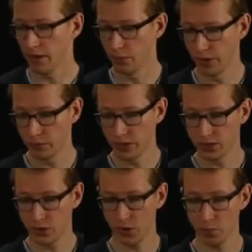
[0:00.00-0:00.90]
when we
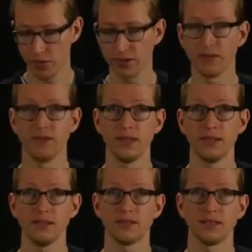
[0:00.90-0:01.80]
interpret
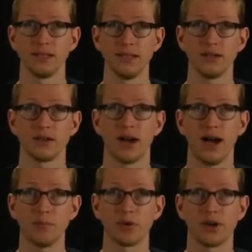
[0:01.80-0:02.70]
these linear
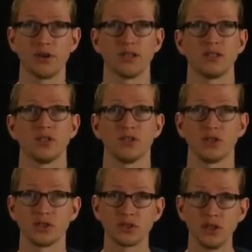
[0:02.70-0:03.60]
operators as just
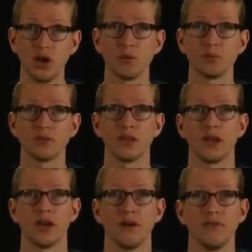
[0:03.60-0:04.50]
the slopes
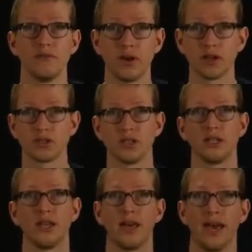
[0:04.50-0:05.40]
of the
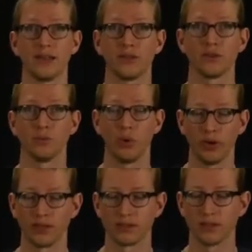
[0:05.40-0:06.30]
function at those
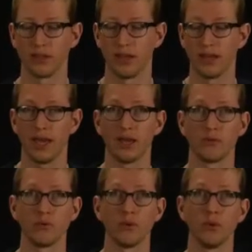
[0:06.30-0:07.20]
points. And
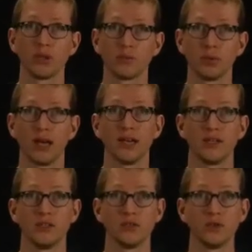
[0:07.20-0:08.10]
when we multiply
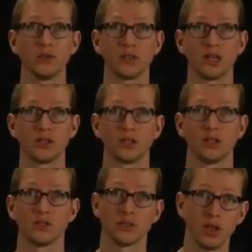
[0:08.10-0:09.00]
two such
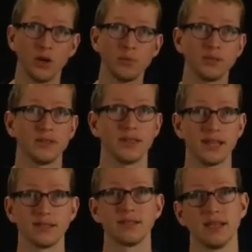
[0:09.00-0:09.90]
slopes,
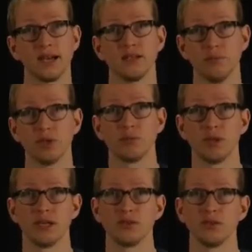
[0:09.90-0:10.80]
that's exactly
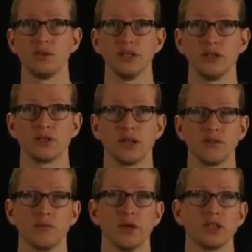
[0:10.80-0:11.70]
multiplying two linear
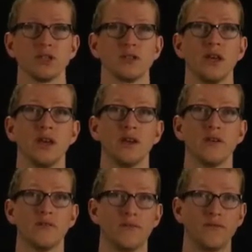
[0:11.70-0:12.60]
transformations
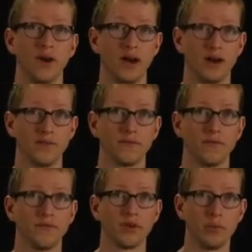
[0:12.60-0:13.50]

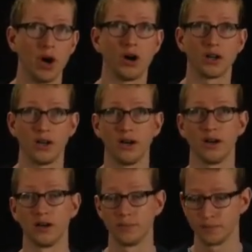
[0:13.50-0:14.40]
from R to R.